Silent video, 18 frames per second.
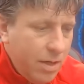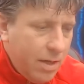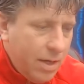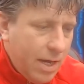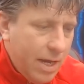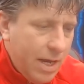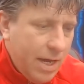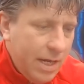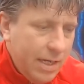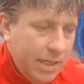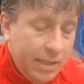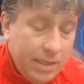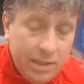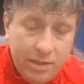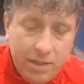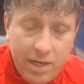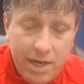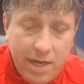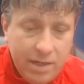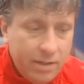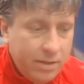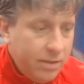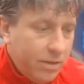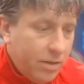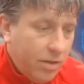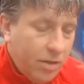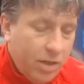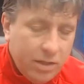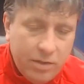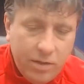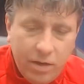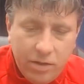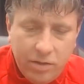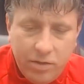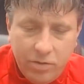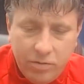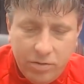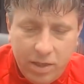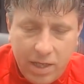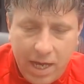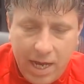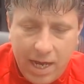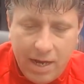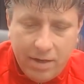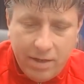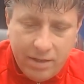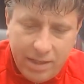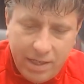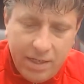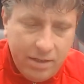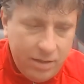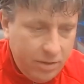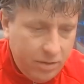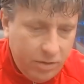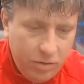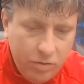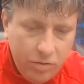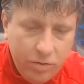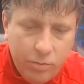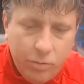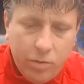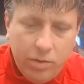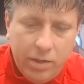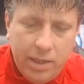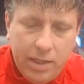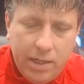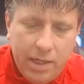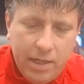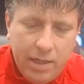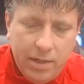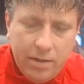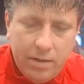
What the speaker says: And he said, yeah. So I dug that out, and I think there's another one in here.